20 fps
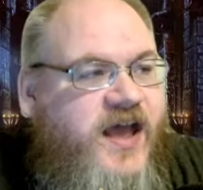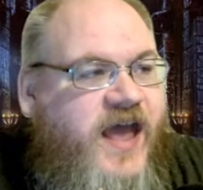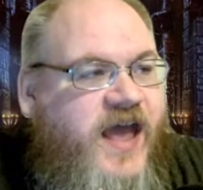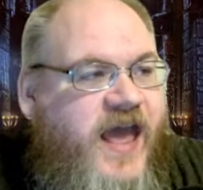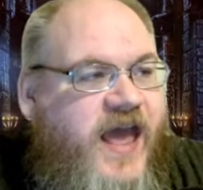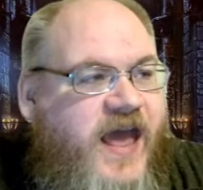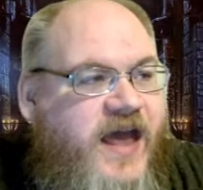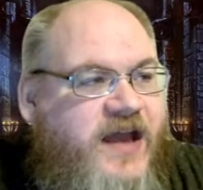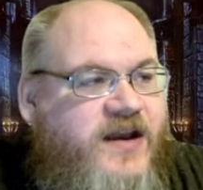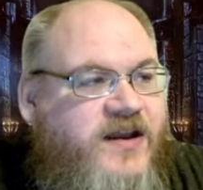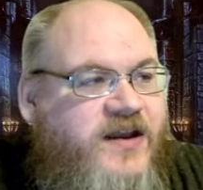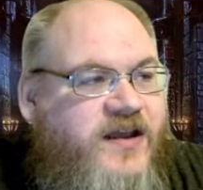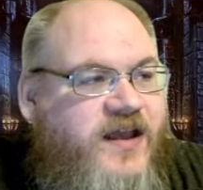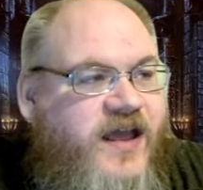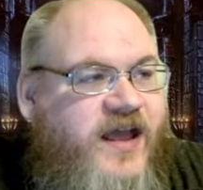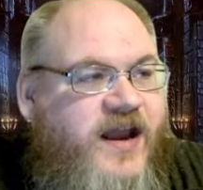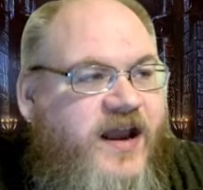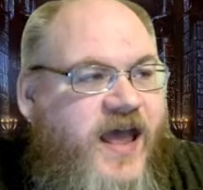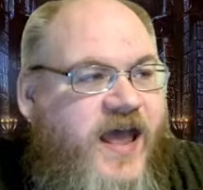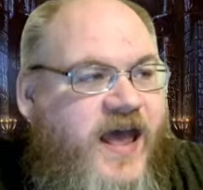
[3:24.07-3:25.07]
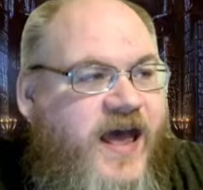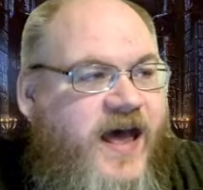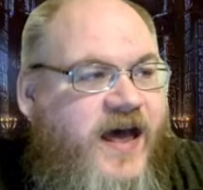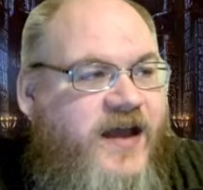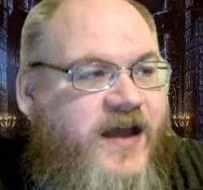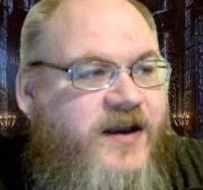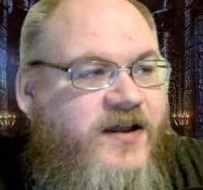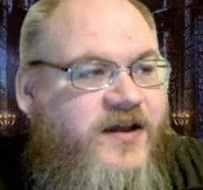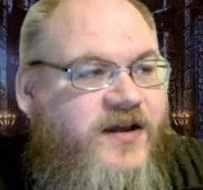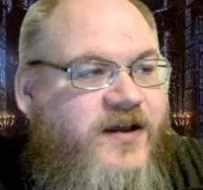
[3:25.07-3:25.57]
and it
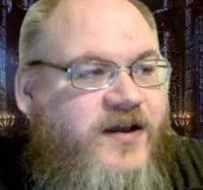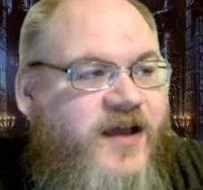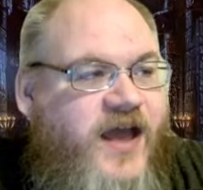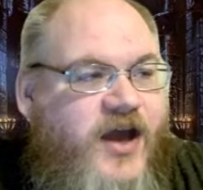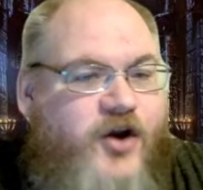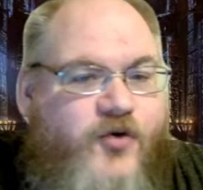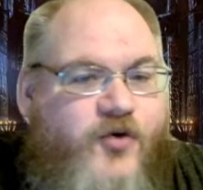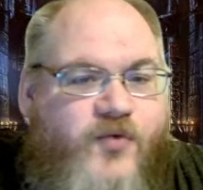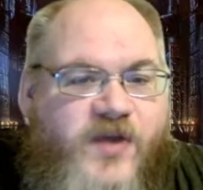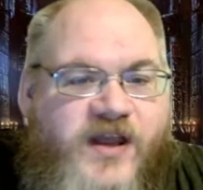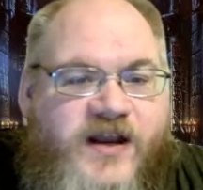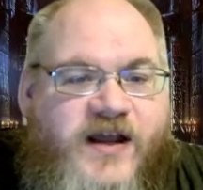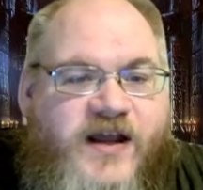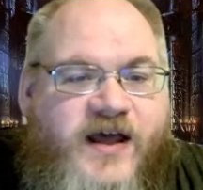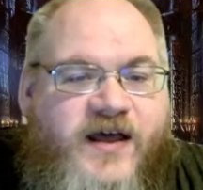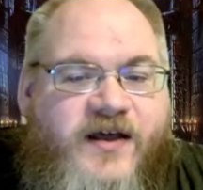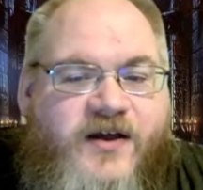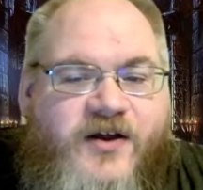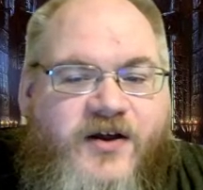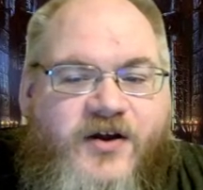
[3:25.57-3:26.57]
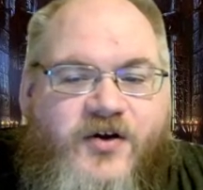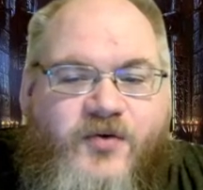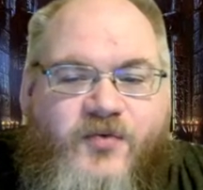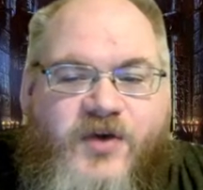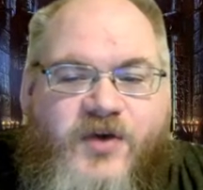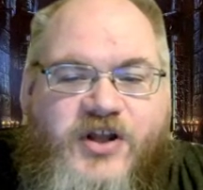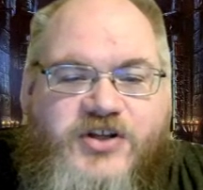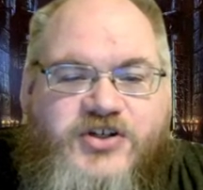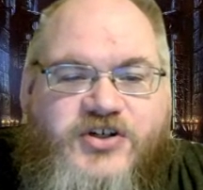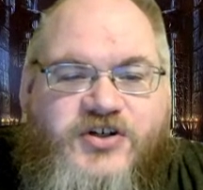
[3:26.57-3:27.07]
had an arena
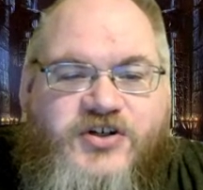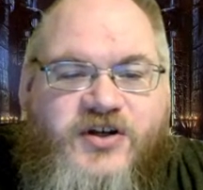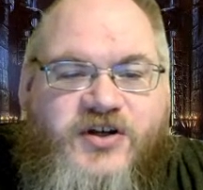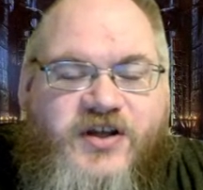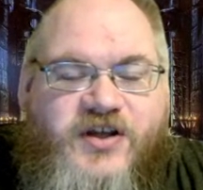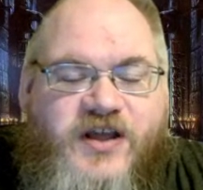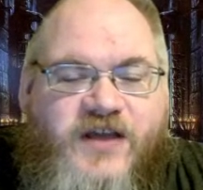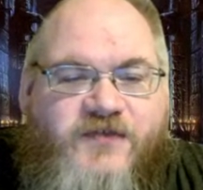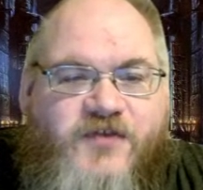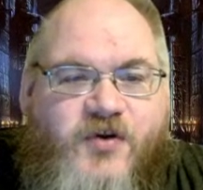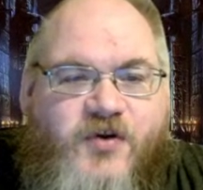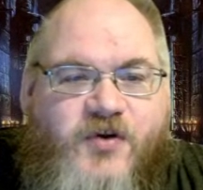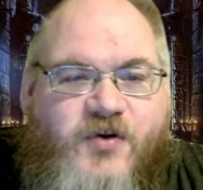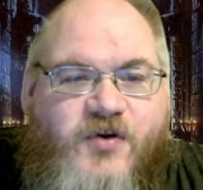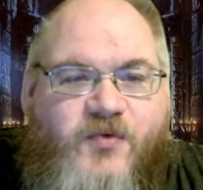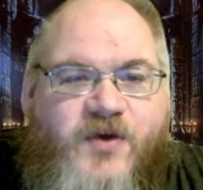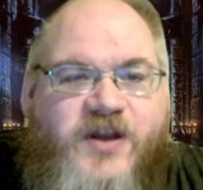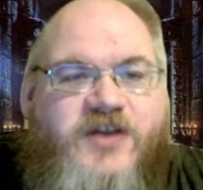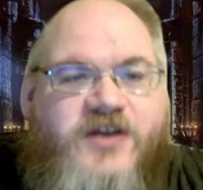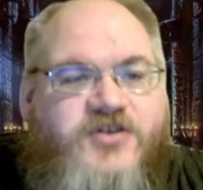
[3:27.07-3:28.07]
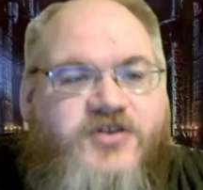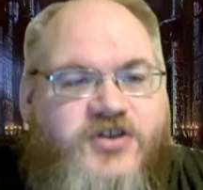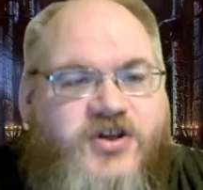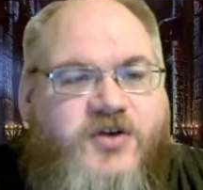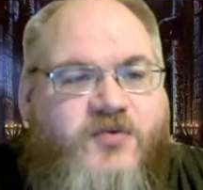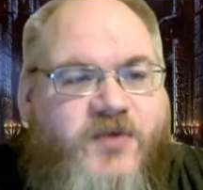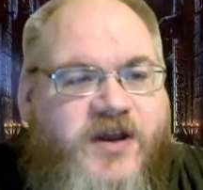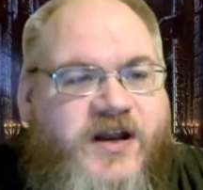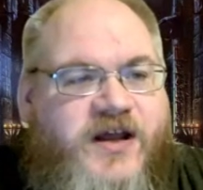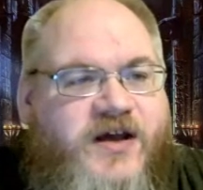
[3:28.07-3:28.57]
which if you went into the
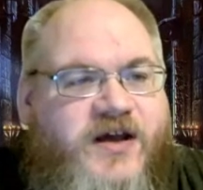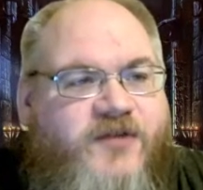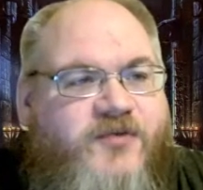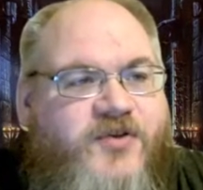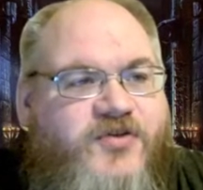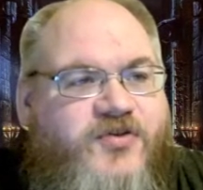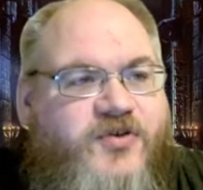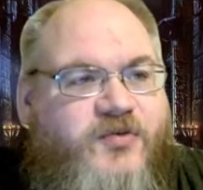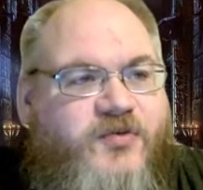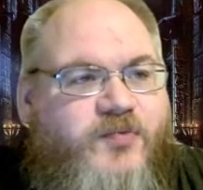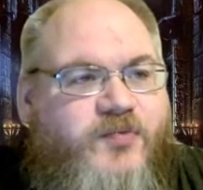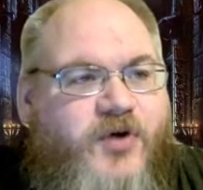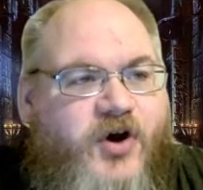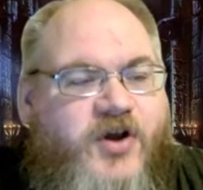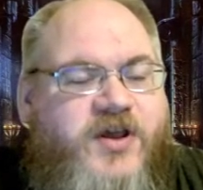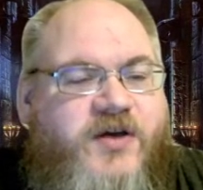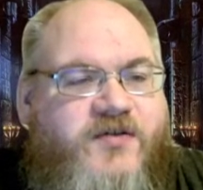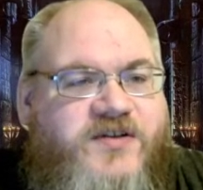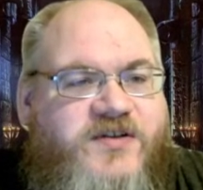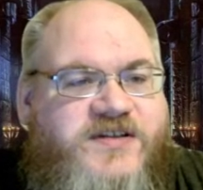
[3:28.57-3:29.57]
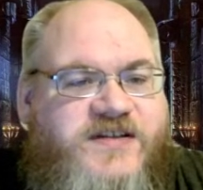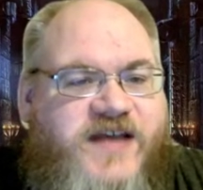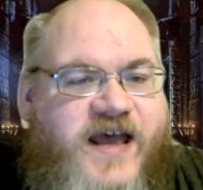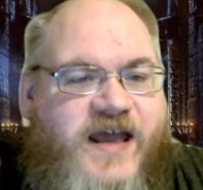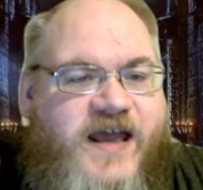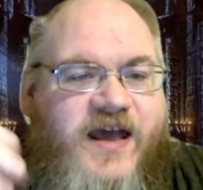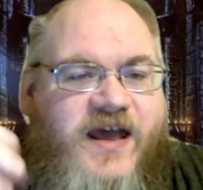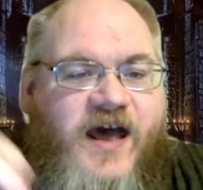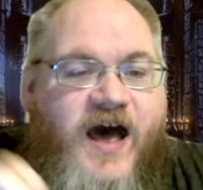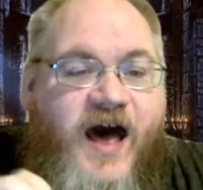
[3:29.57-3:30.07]
arena with the book, it would
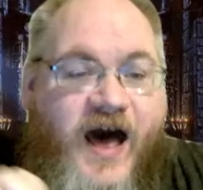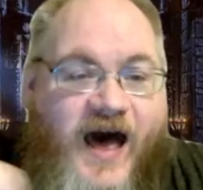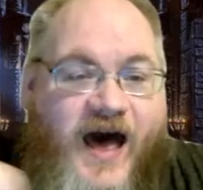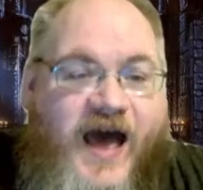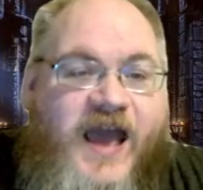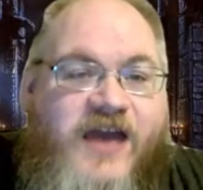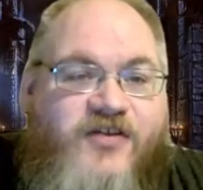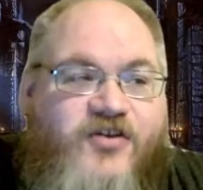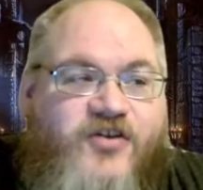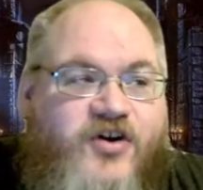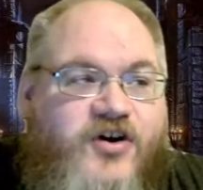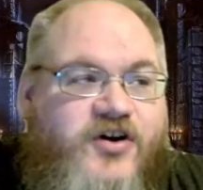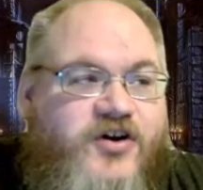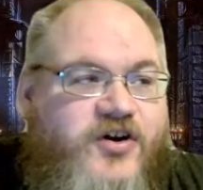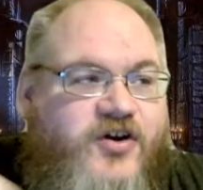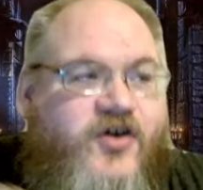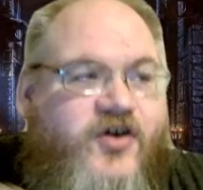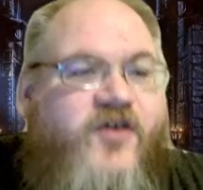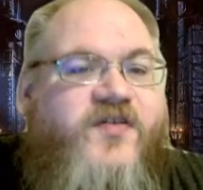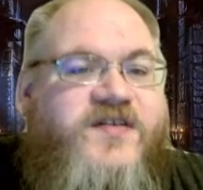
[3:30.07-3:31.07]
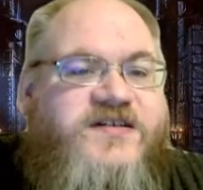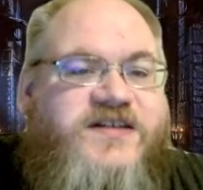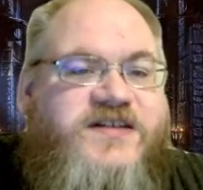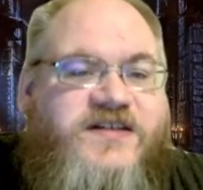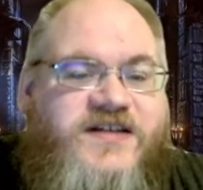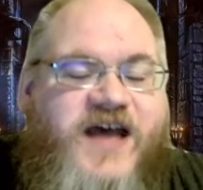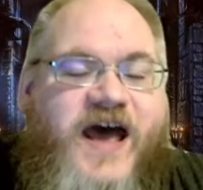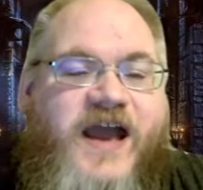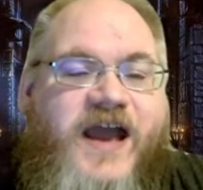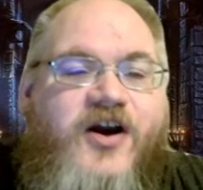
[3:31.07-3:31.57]
say either go to this
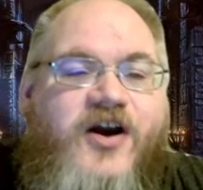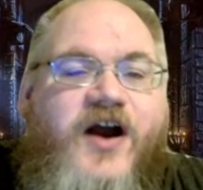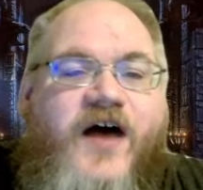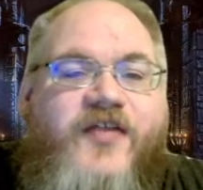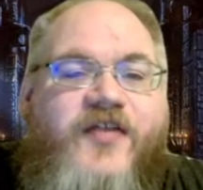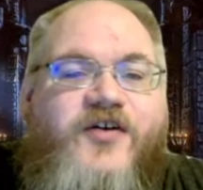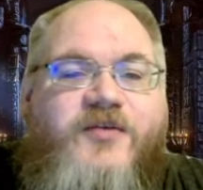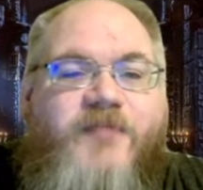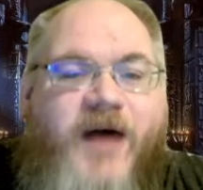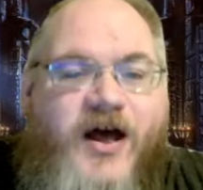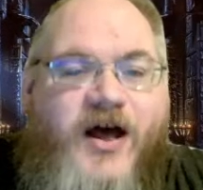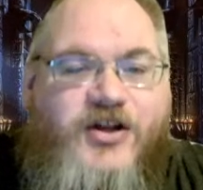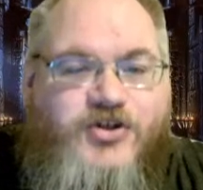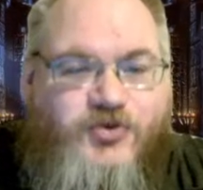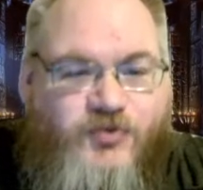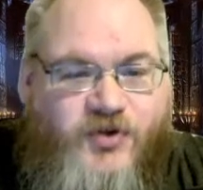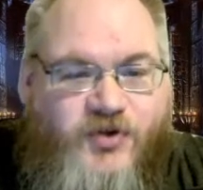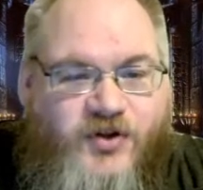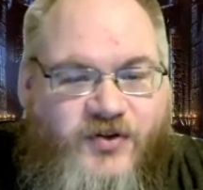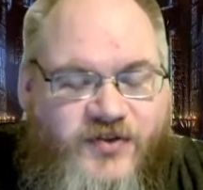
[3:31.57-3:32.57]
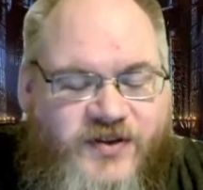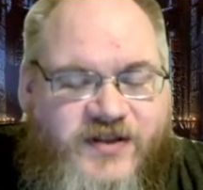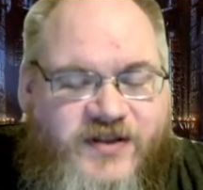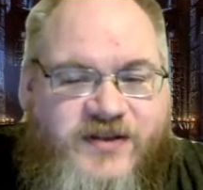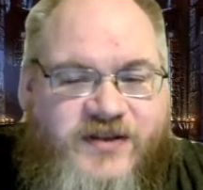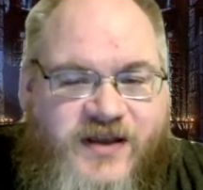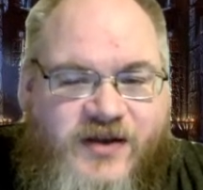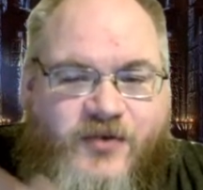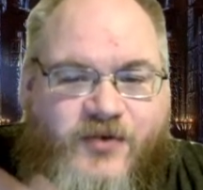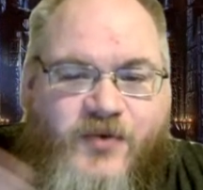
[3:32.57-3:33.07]
entire other module, the,
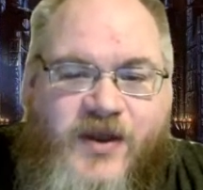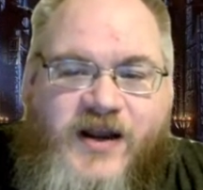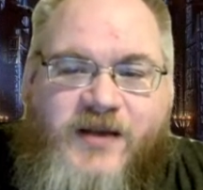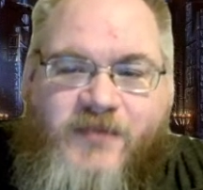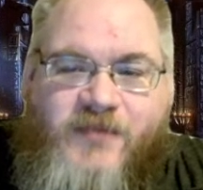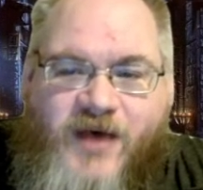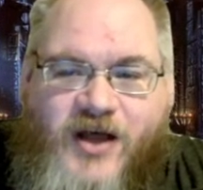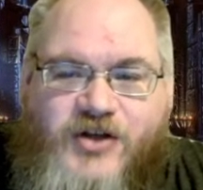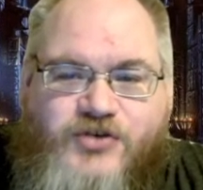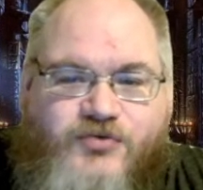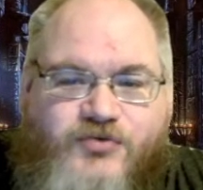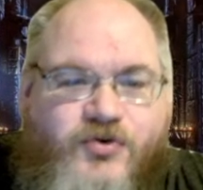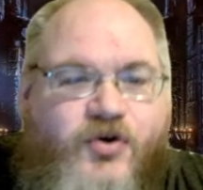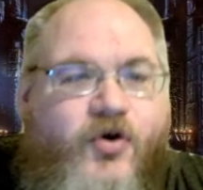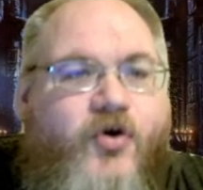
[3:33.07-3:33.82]
the arena module,